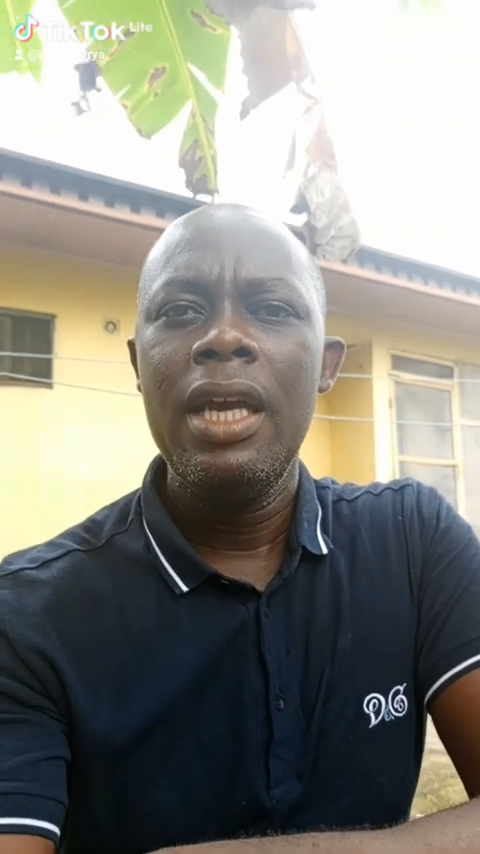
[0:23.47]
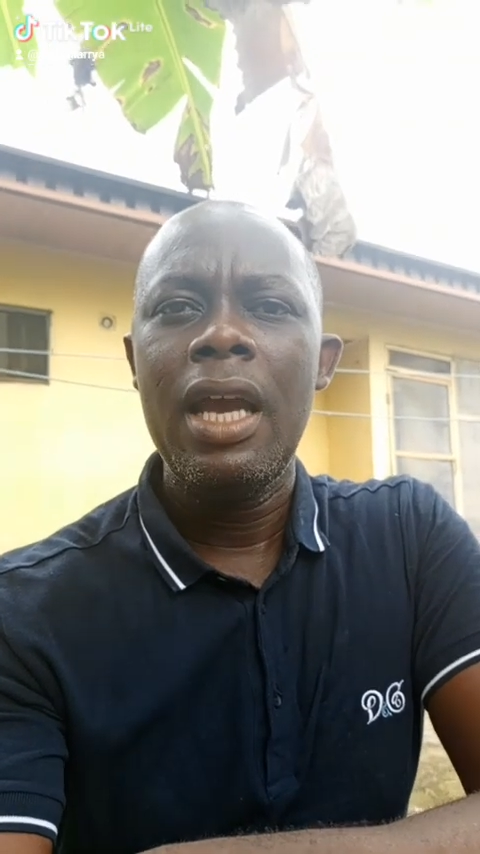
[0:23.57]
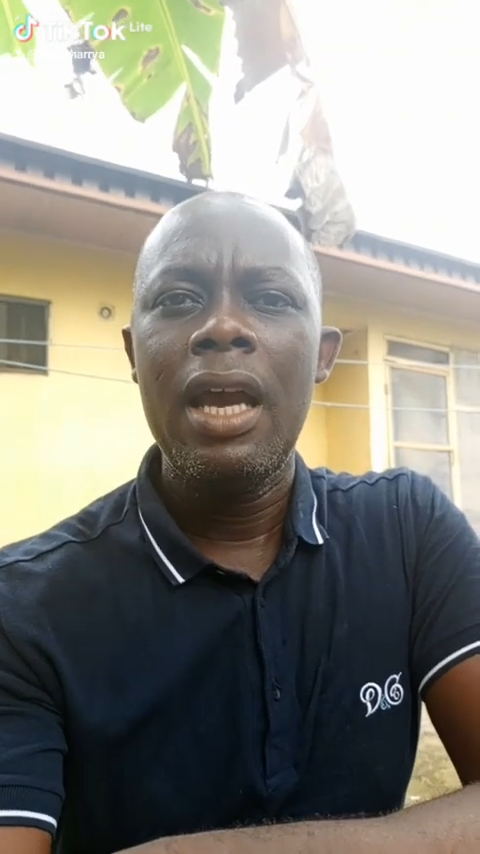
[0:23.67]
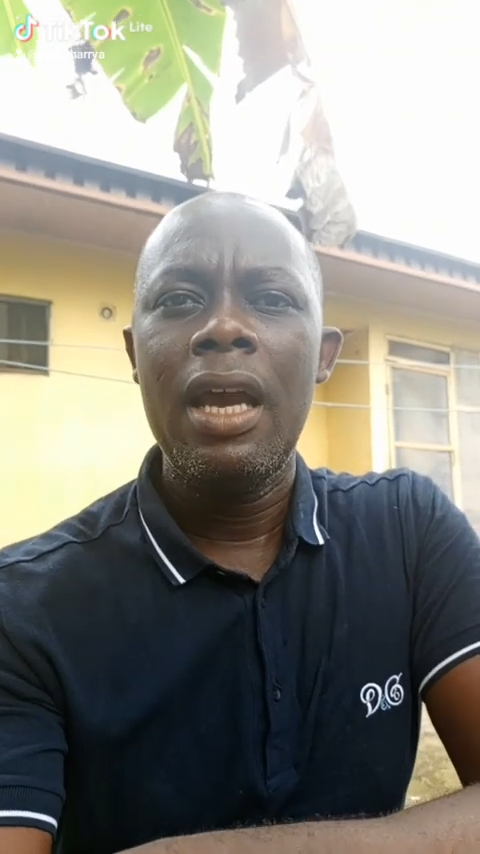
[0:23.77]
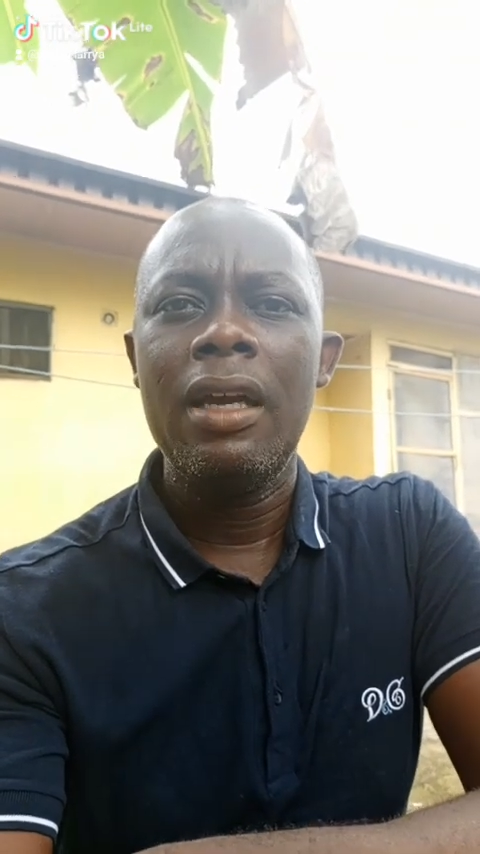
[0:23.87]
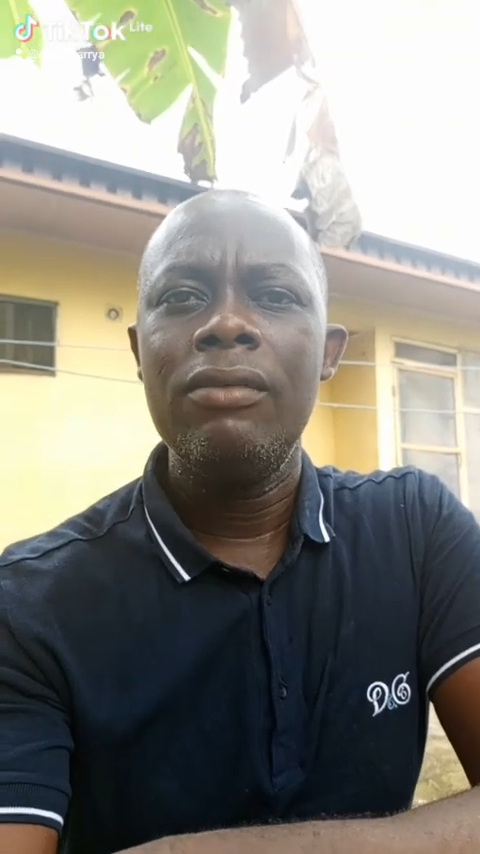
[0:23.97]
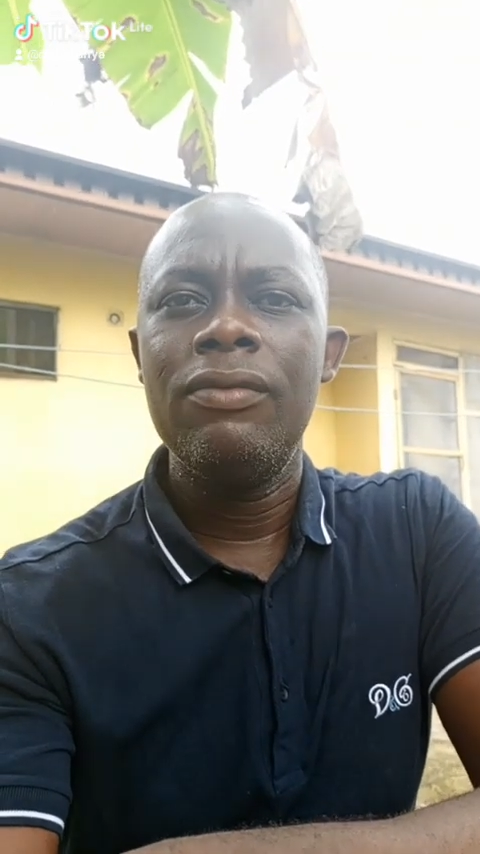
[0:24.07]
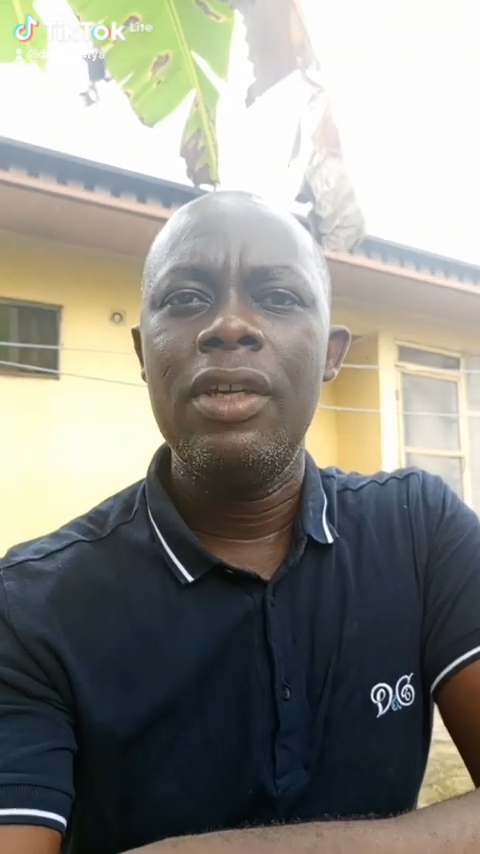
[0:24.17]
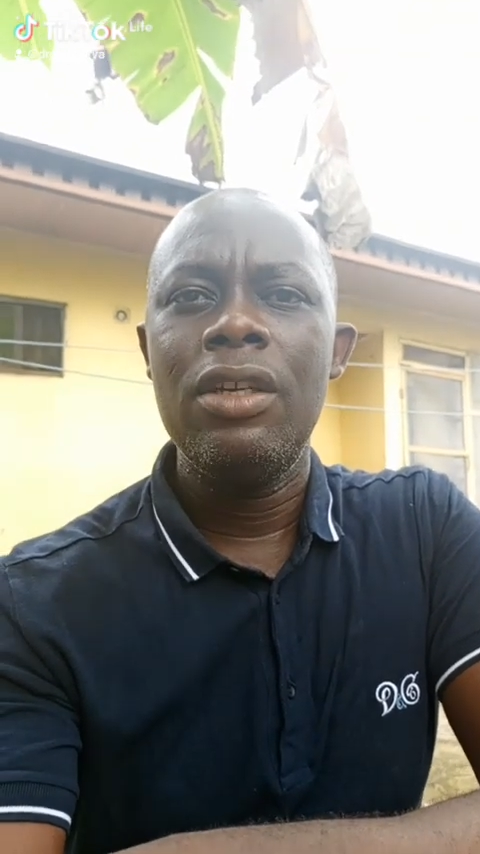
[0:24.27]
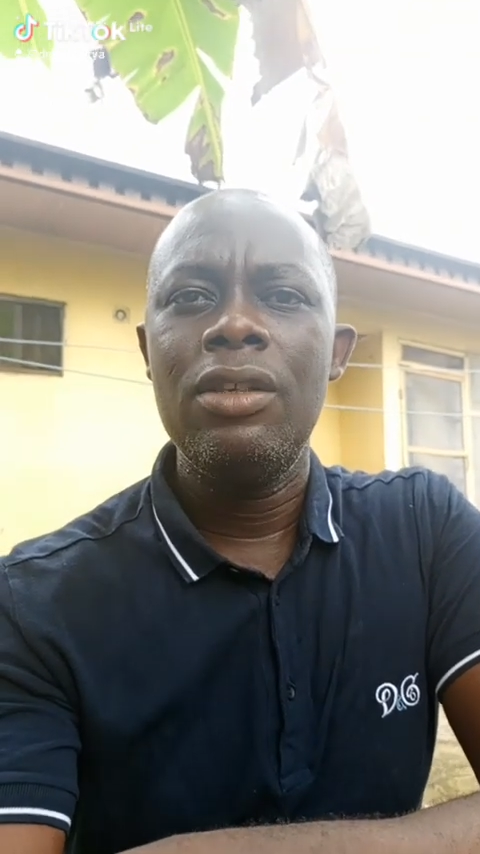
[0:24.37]
are
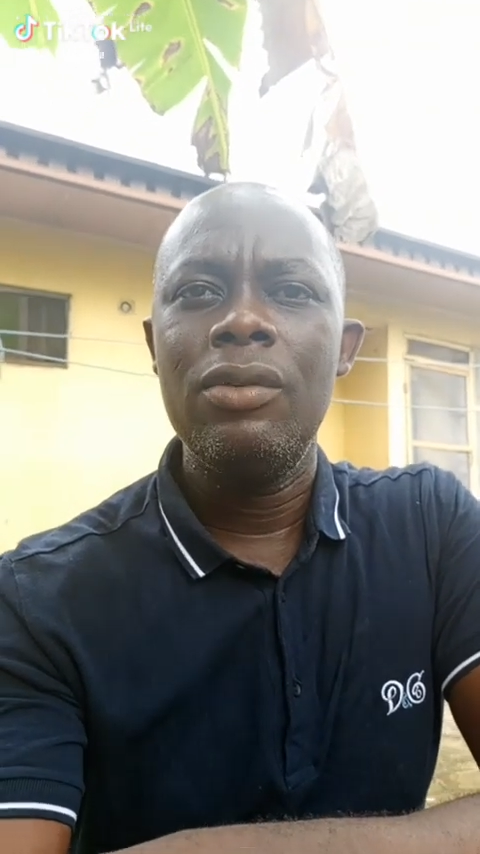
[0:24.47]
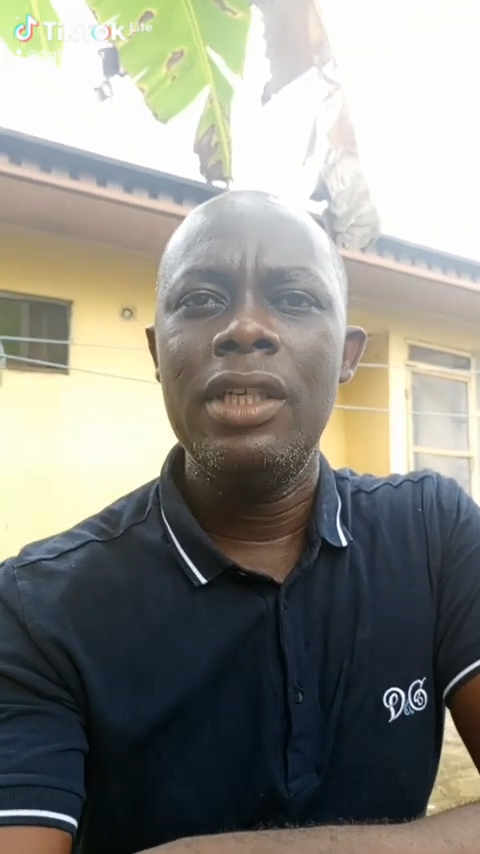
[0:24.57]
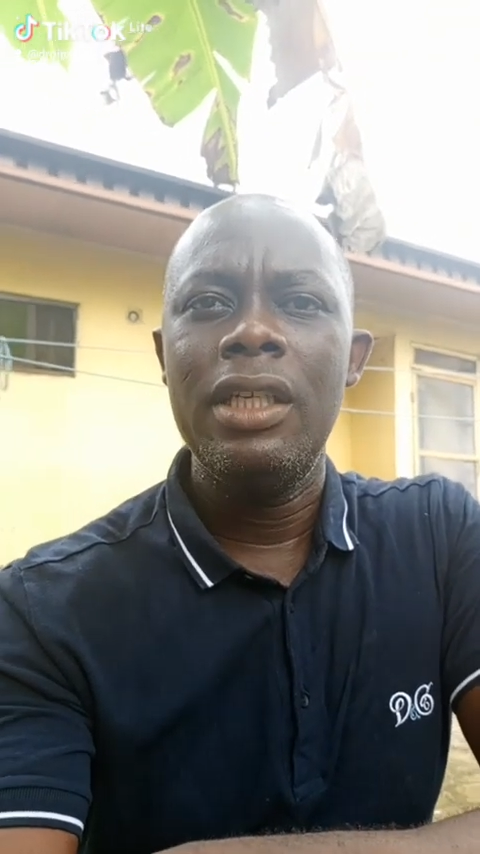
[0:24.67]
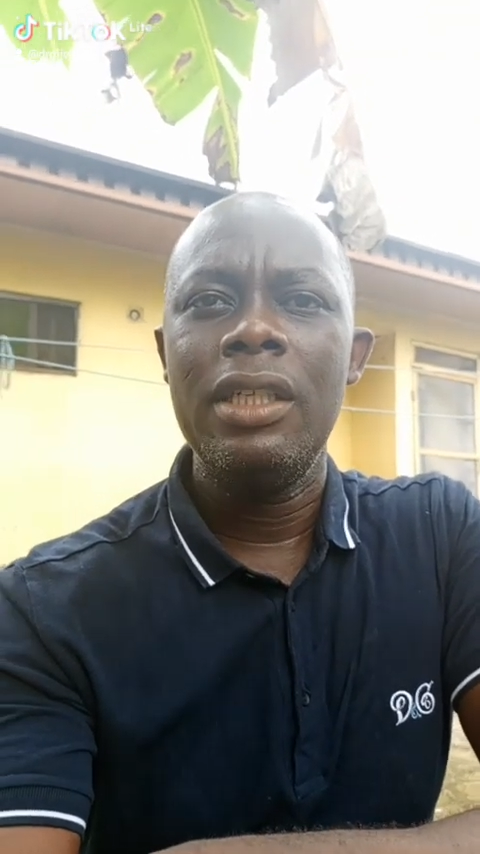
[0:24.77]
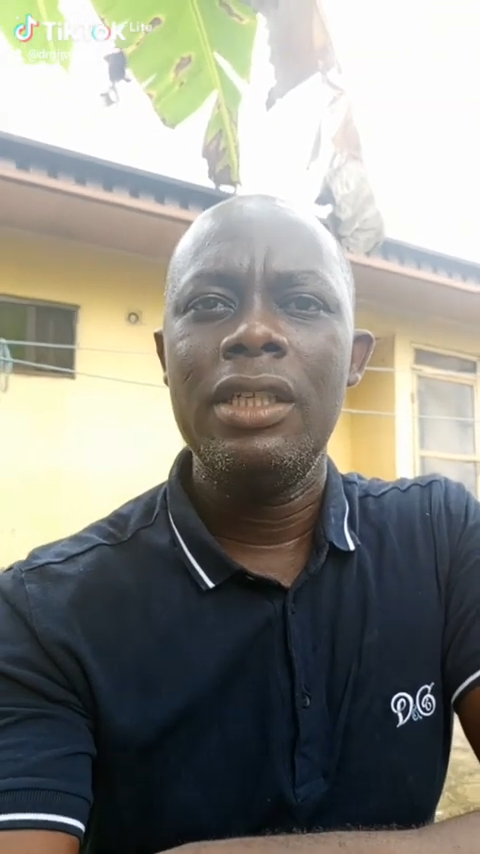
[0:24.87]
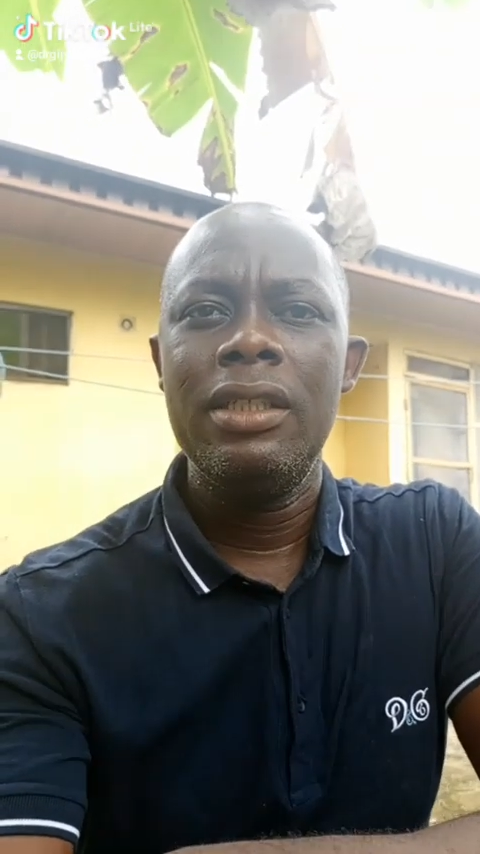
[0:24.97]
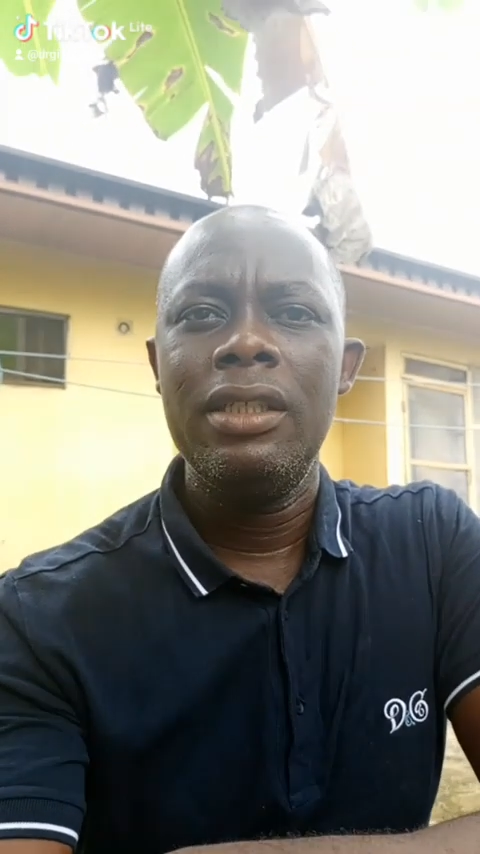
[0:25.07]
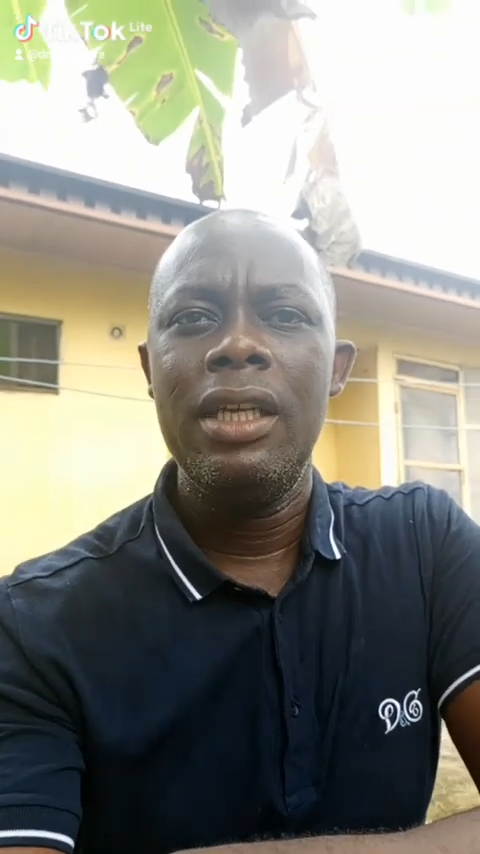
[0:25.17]
very unique